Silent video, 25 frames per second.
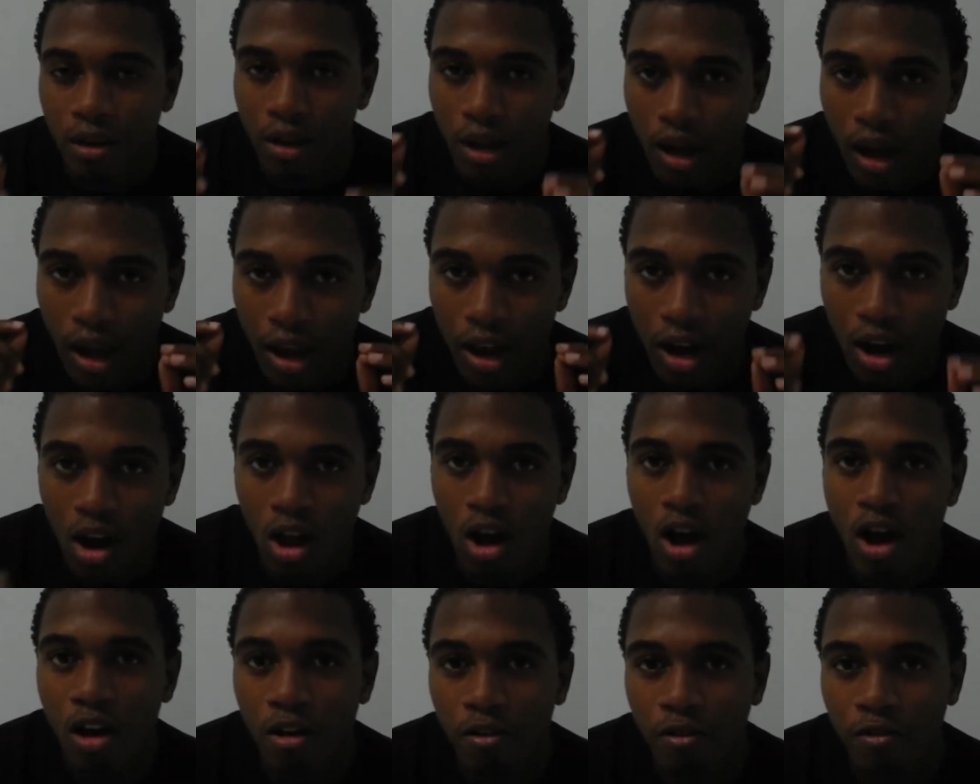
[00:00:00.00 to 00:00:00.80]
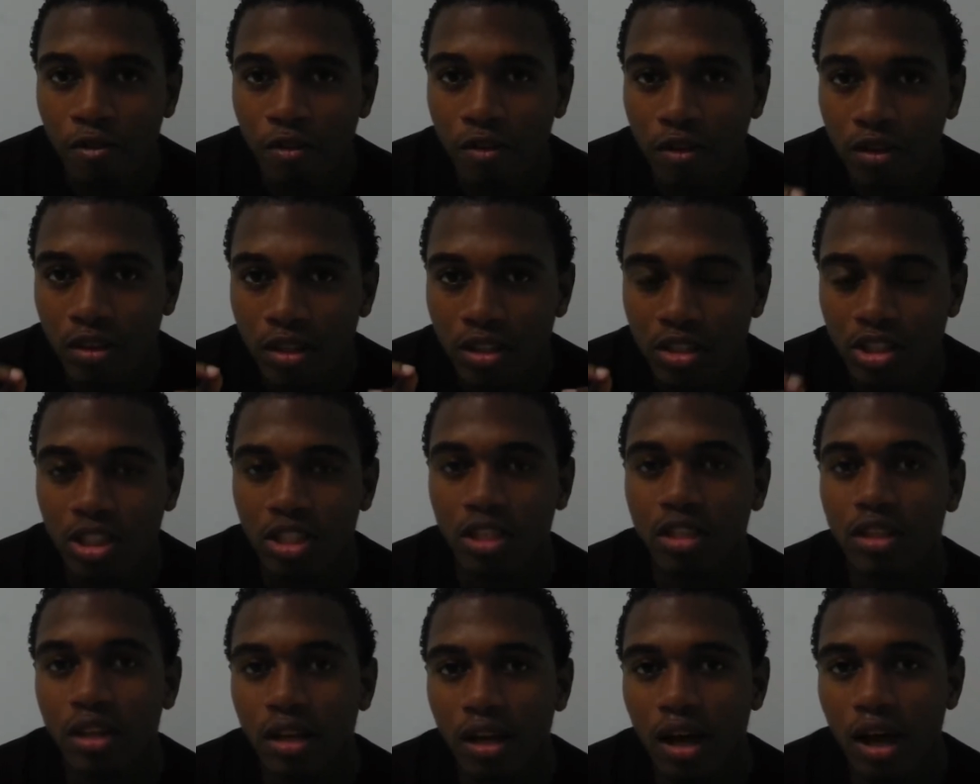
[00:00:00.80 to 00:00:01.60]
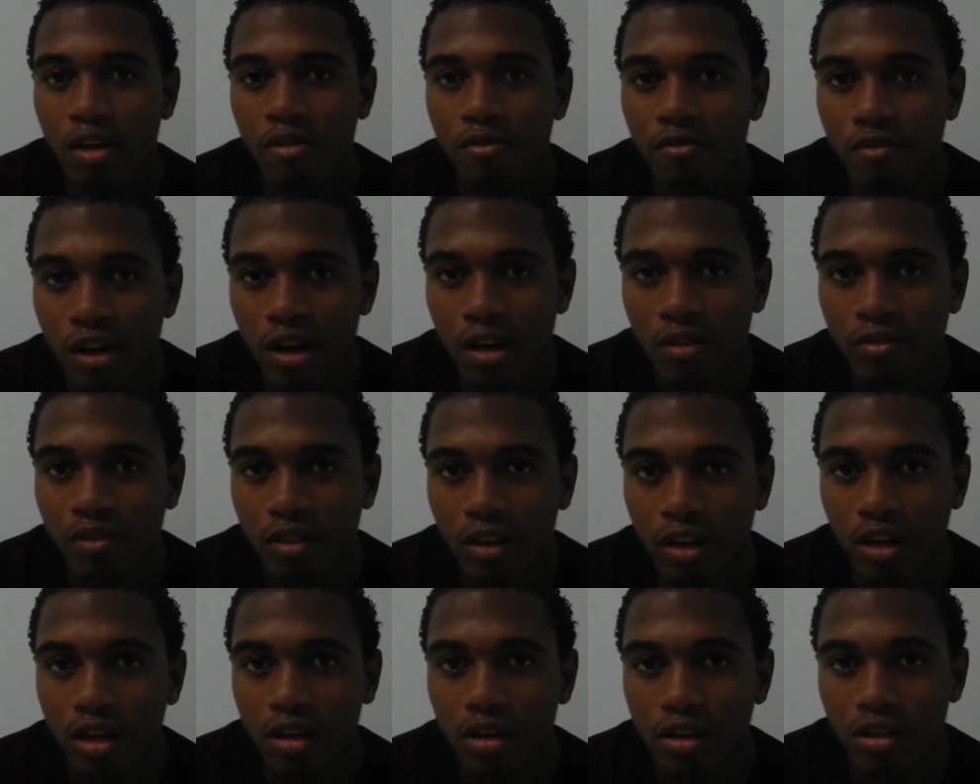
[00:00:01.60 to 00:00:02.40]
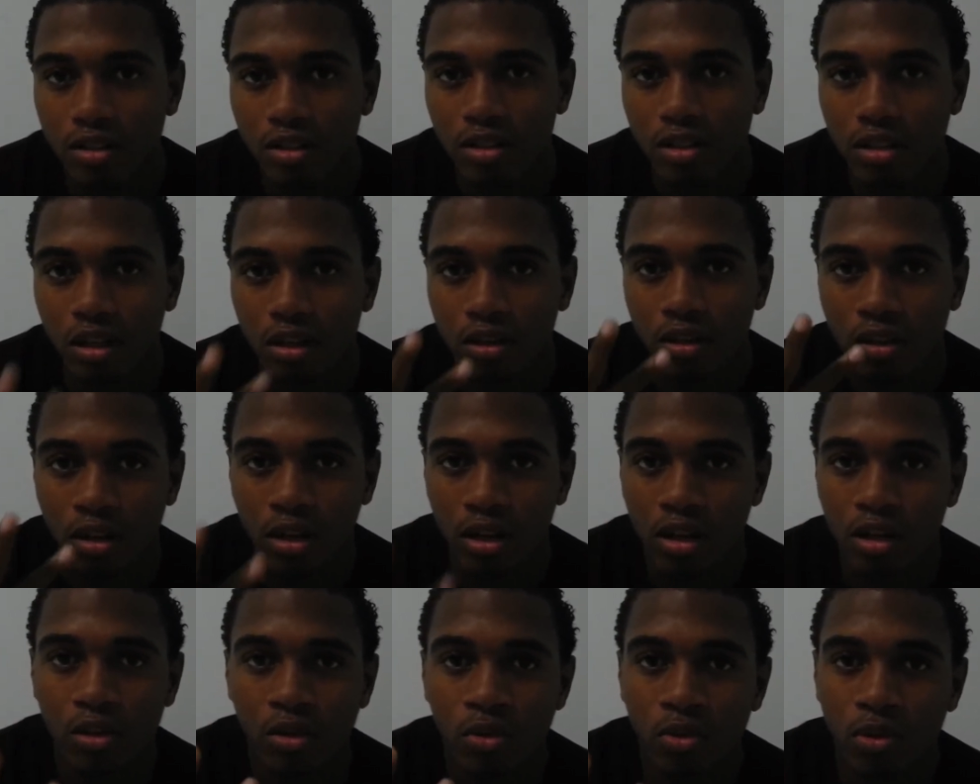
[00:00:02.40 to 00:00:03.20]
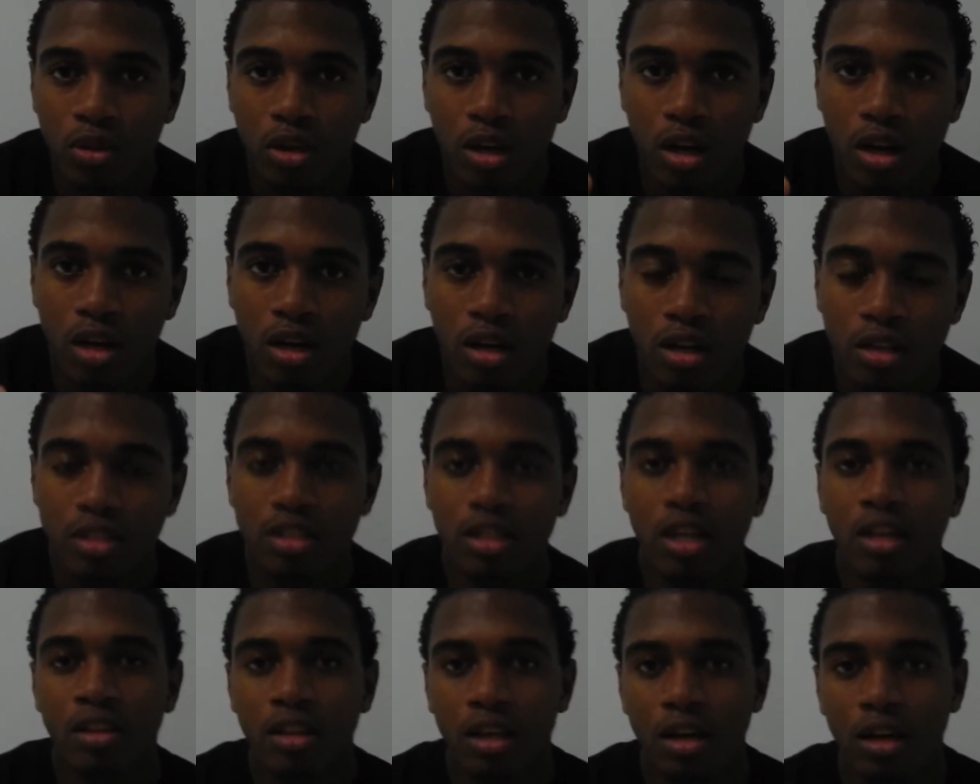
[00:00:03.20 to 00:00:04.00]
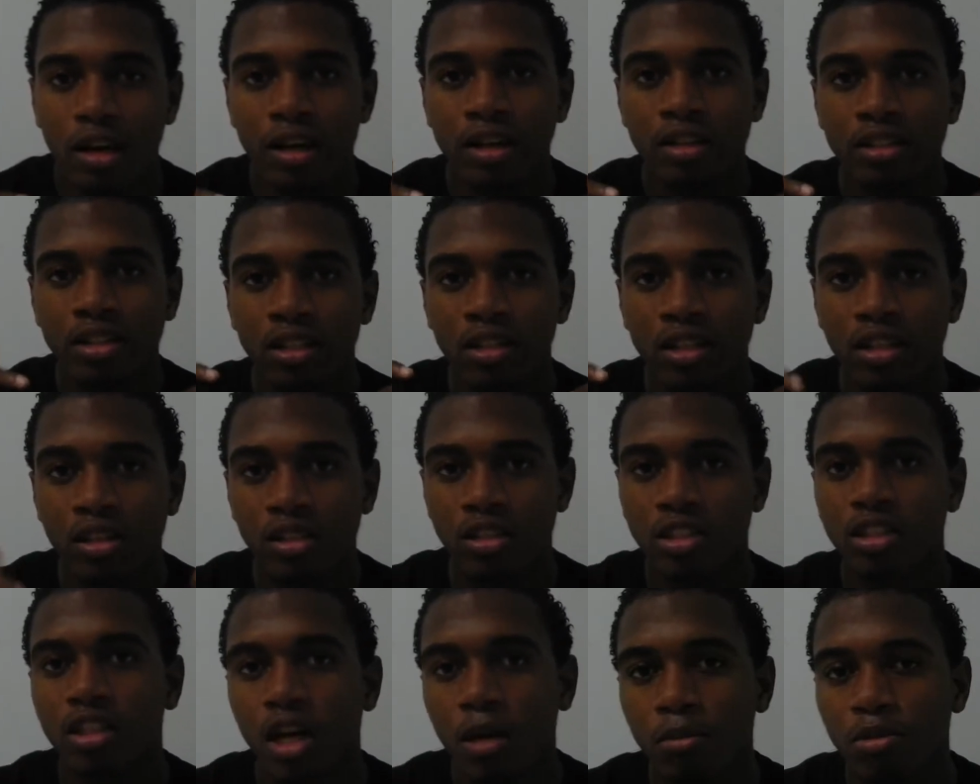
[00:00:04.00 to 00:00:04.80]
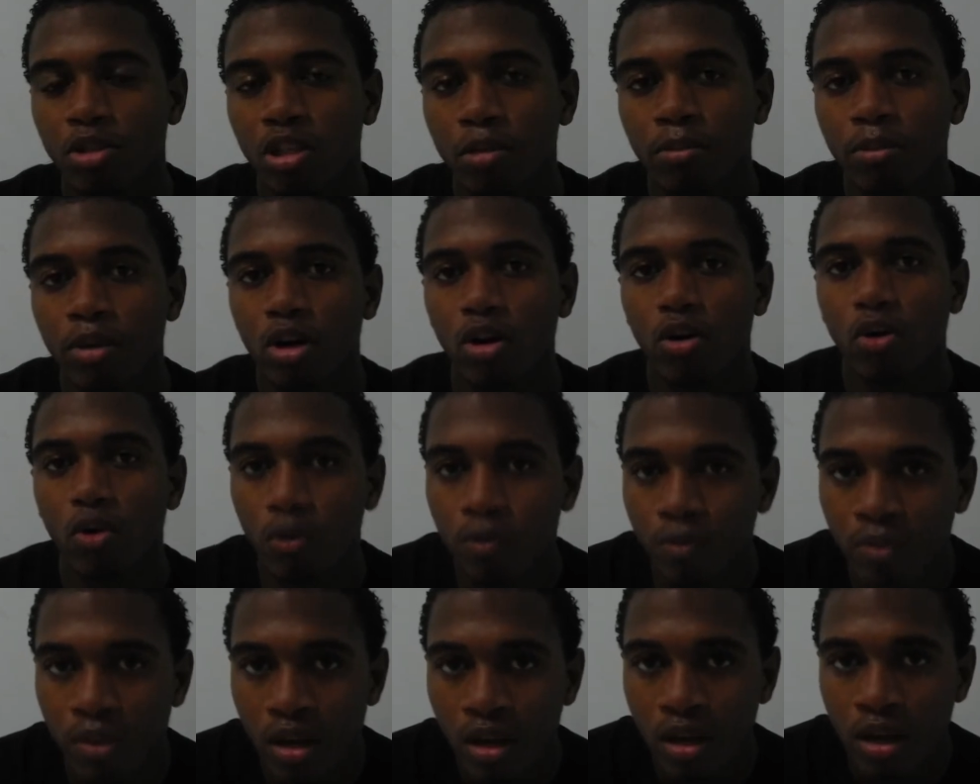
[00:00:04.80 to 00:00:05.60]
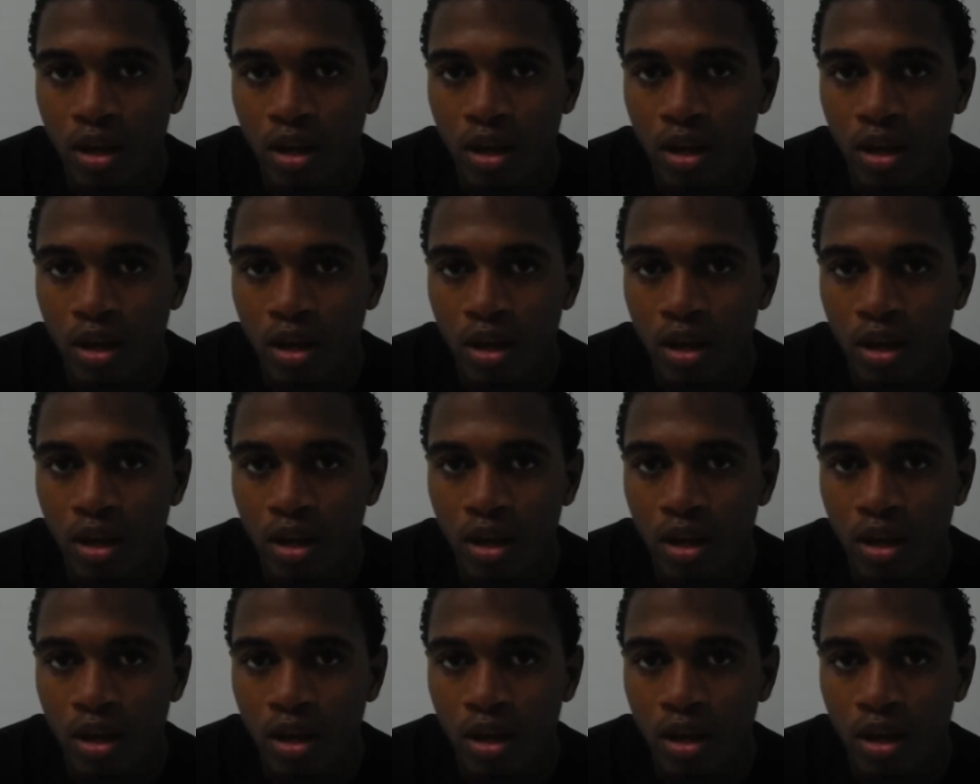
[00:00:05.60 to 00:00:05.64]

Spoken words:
I love the GTI 5 trailers. There are 3 new trailers and the links in the description below.